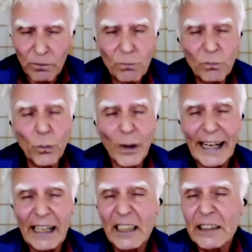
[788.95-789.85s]
where
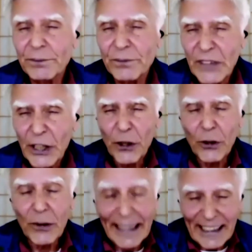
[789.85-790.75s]

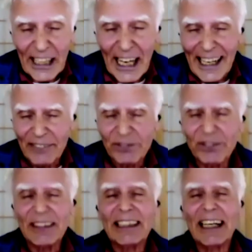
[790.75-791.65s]
huge
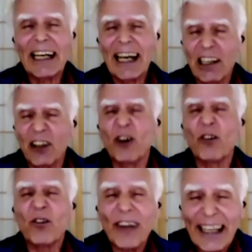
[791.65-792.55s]
uh,
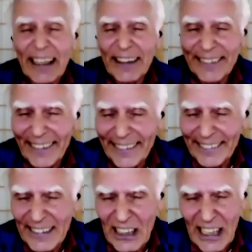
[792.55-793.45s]
freezes
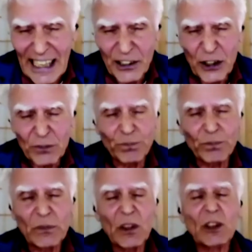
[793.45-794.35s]
and
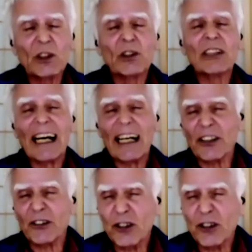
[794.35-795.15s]
large